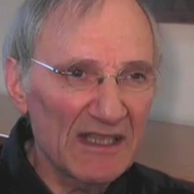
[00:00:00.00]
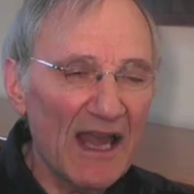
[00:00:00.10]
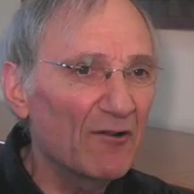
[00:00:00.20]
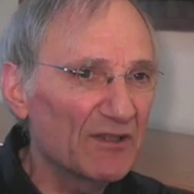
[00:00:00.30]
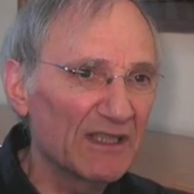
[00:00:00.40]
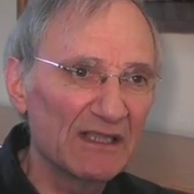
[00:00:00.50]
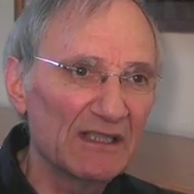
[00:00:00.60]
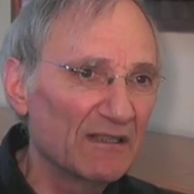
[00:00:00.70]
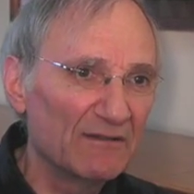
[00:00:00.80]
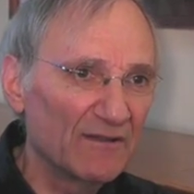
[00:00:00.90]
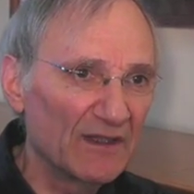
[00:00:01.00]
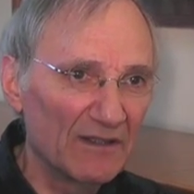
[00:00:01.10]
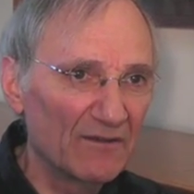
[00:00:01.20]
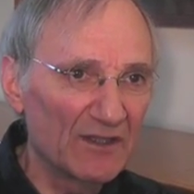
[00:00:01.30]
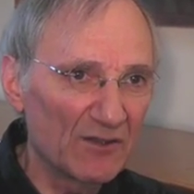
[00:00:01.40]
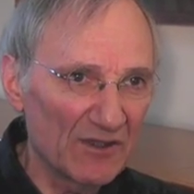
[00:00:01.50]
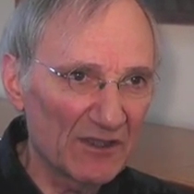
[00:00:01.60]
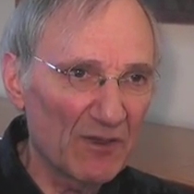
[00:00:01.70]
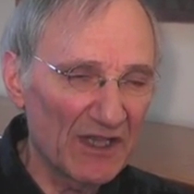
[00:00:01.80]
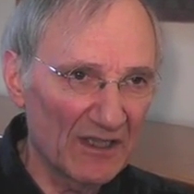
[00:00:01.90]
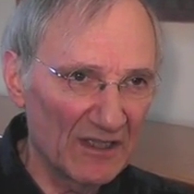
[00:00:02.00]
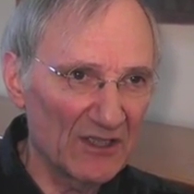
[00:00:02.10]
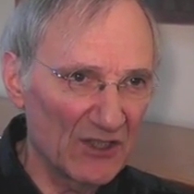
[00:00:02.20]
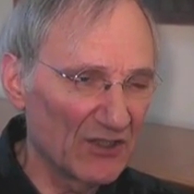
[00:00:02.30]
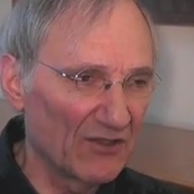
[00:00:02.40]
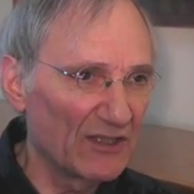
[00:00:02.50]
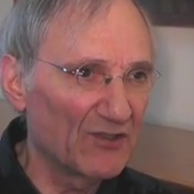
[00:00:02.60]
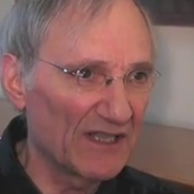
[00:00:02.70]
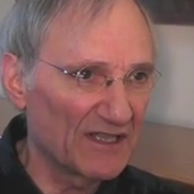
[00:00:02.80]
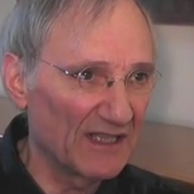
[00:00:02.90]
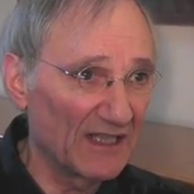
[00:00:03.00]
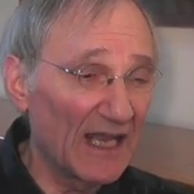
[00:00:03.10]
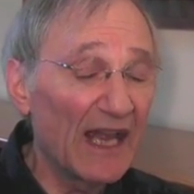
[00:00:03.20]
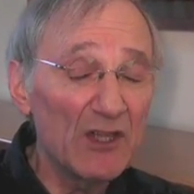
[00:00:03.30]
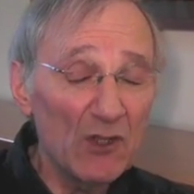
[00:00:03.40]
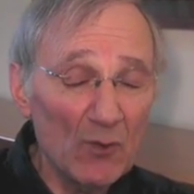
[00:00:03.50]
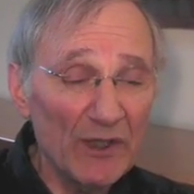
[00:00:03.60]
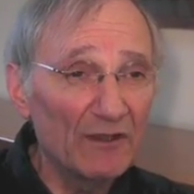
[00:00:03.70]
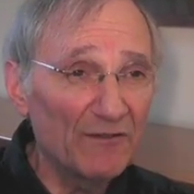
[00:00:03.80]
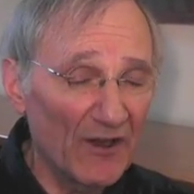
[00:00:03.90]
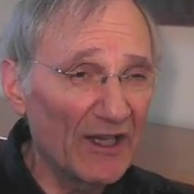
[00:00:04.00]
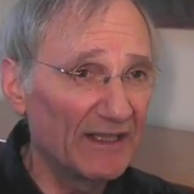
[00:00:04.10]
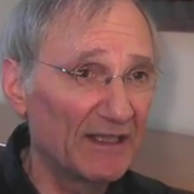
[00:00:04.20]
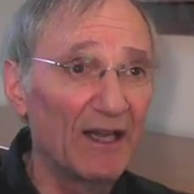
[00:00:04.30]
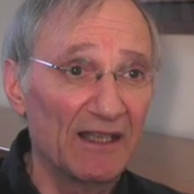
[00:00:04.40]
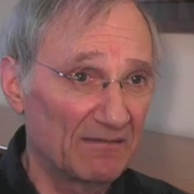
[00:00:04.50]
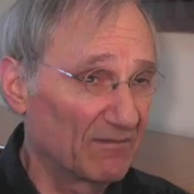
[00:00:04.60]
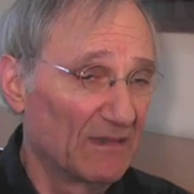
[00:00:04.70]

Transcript: thousands of individuals with a condition you're interested in, and you will find, I